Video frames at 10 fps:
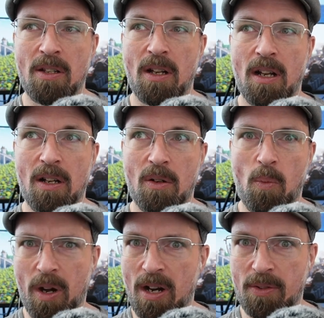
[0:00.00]
a
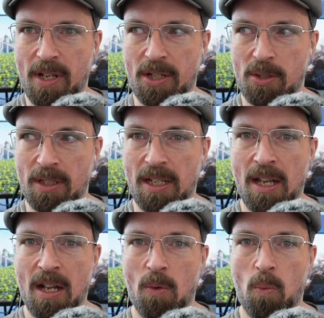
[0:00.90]
warehouse actually,
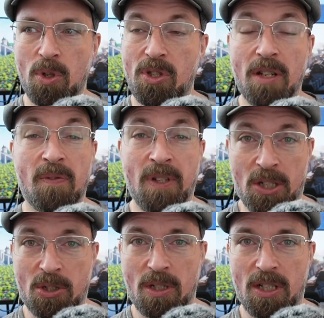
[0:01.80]
was unfinished.